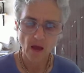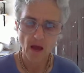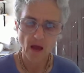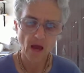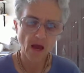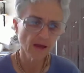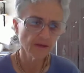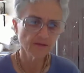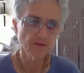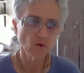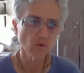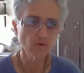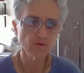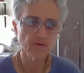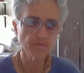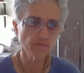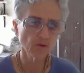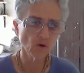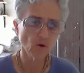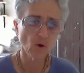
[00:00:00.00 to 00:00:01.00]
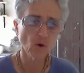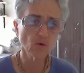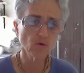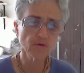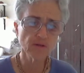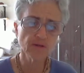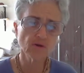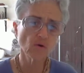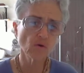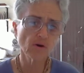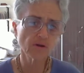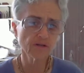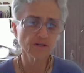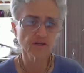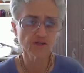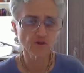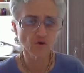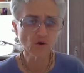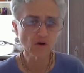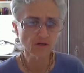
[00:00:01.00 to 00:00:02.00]
I told him that only
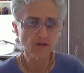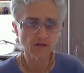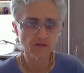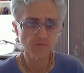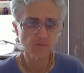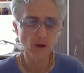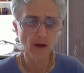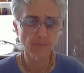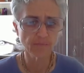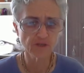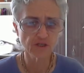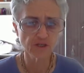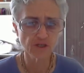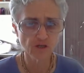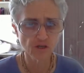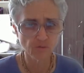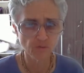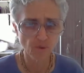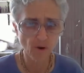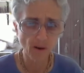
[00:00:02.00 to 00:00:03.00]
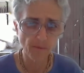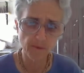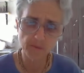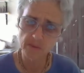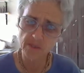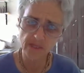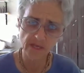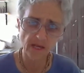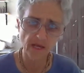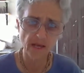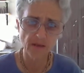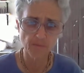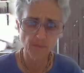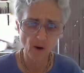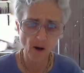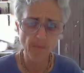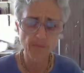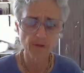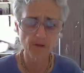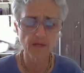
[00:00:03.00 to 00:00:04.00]
Gaura-kisora Babaji could
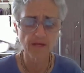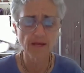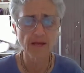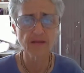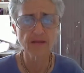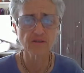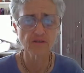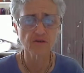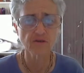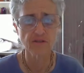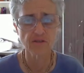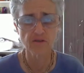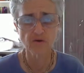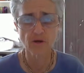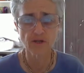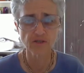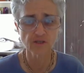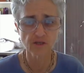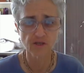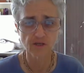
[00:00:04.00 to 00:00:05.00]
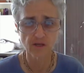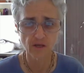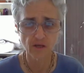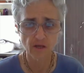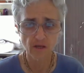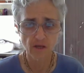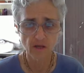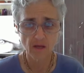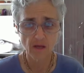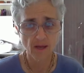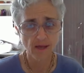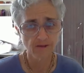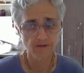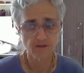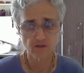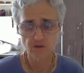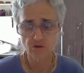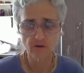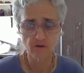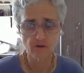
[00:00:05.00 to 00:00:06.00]
properly answer his question, and
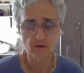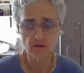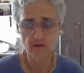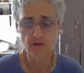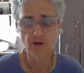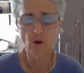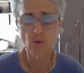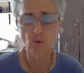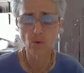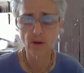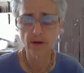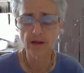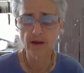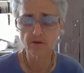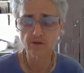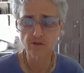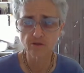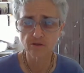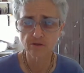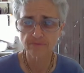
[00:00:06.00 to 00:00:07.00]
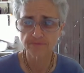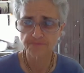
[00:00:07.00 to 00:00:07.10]
certainly no one else.